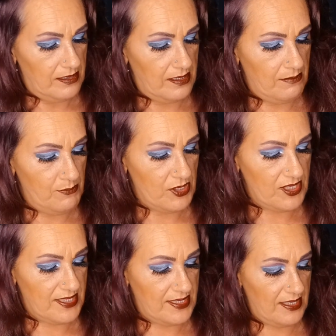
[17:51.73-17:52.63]
number
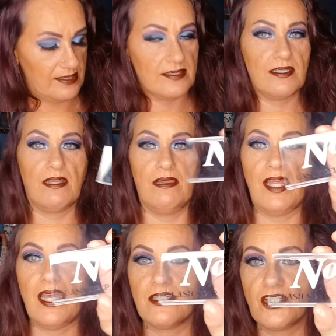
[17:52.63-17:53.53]
6
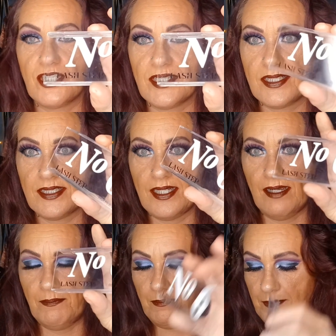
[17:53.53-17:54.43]
lash step.